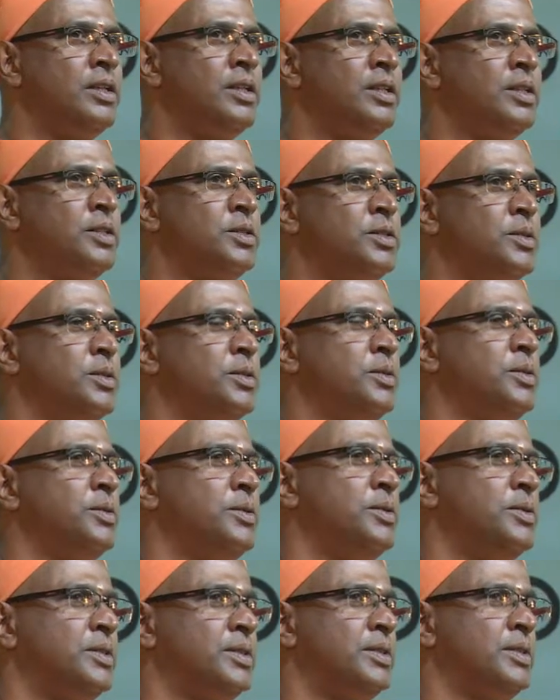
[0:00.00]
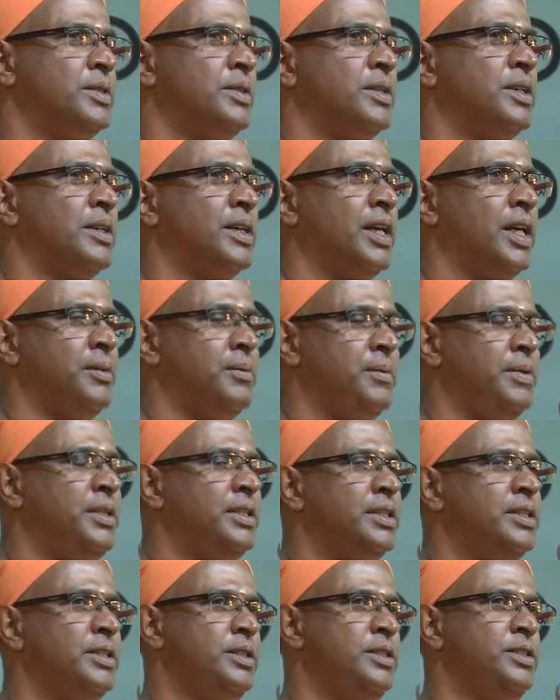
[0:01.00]
So I'm
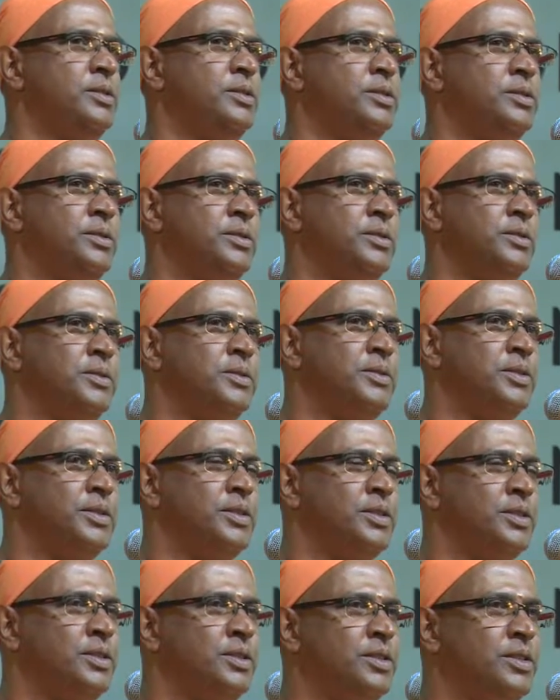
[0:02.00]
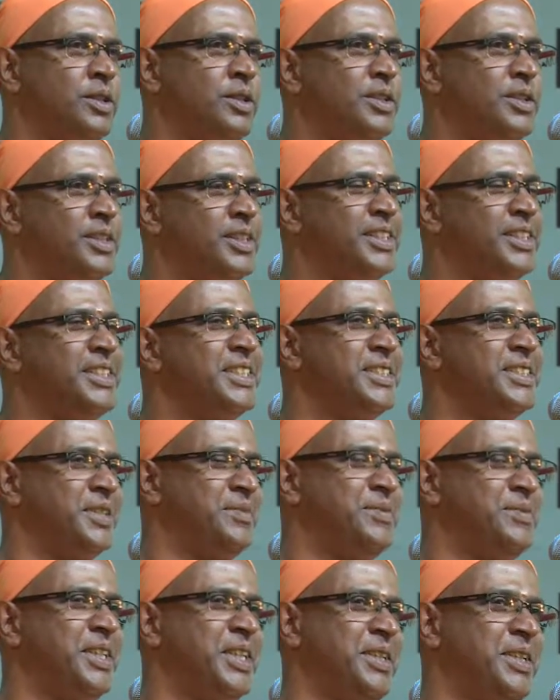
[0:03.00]
here to talk on the
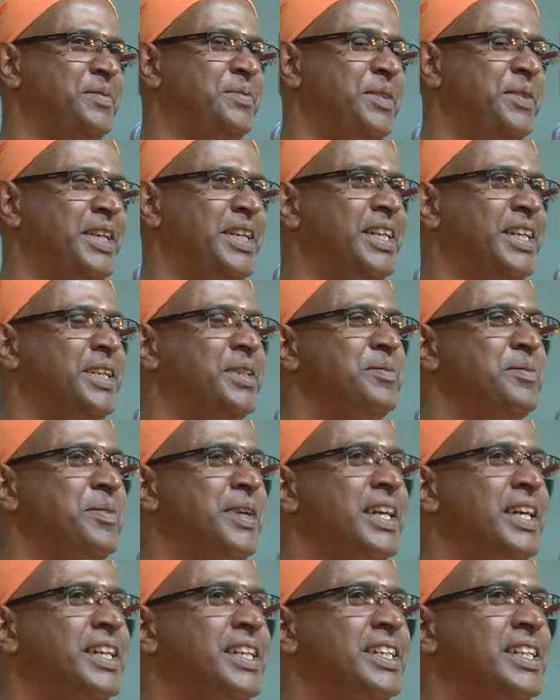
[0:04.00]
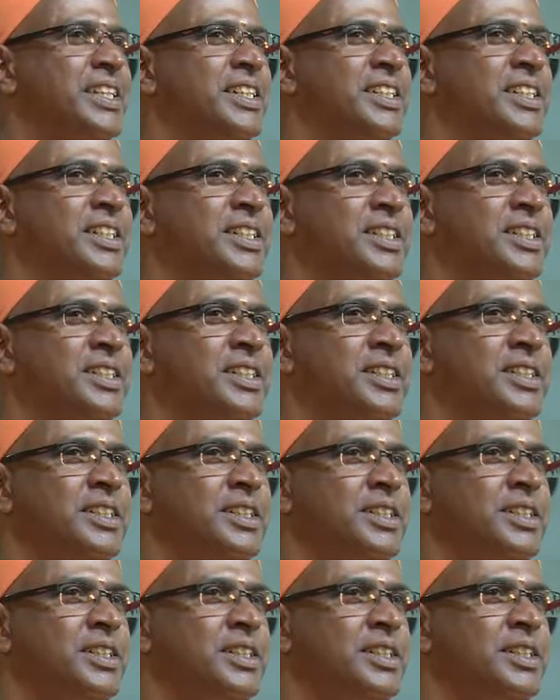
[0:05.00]
subject be and make.
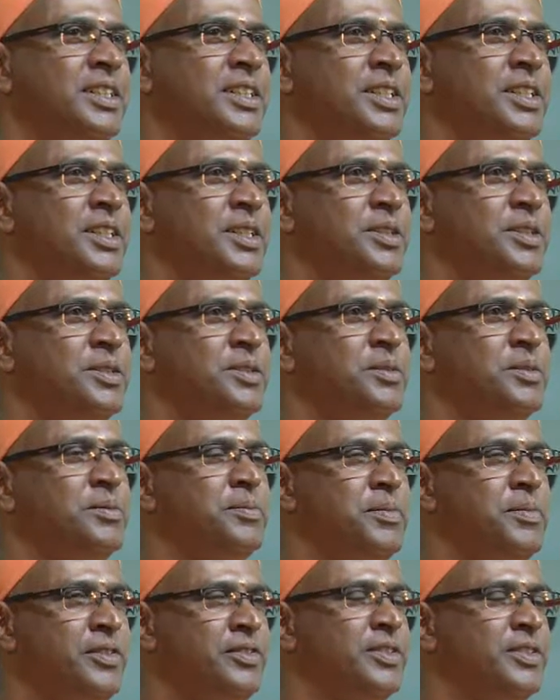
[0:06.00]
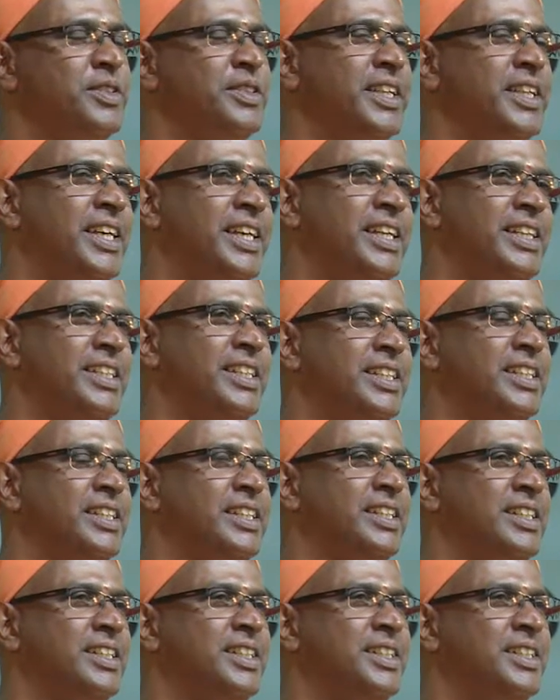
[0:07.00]
You know, before that,
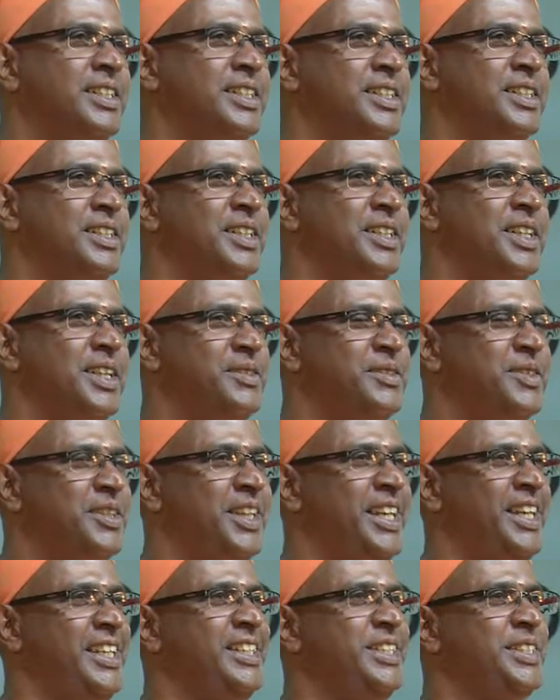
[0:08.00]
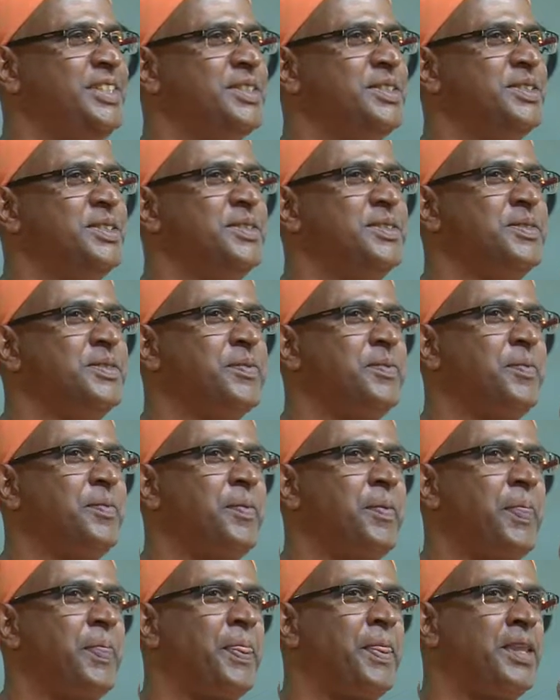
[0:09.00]
I would like to
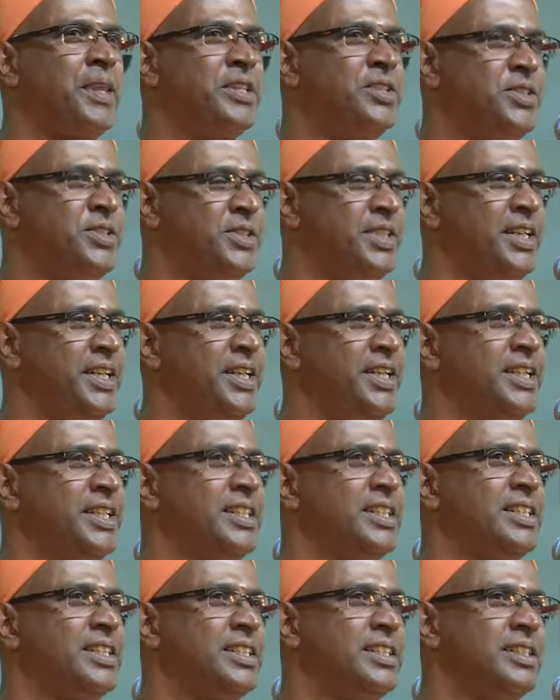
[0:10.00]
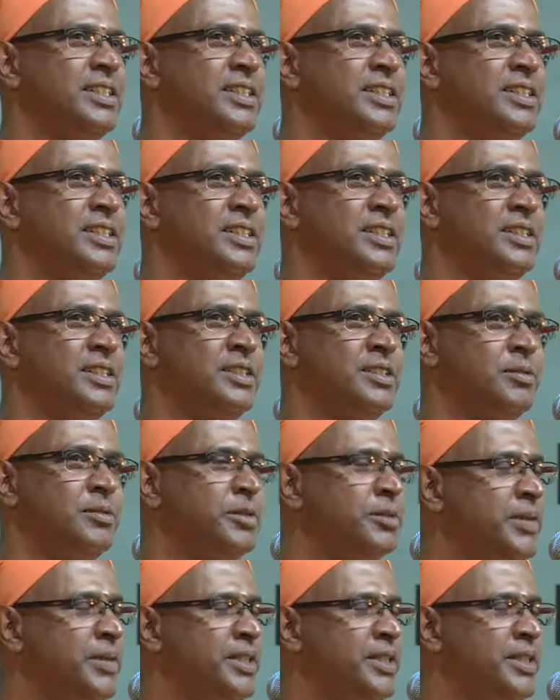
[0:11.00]
share some of my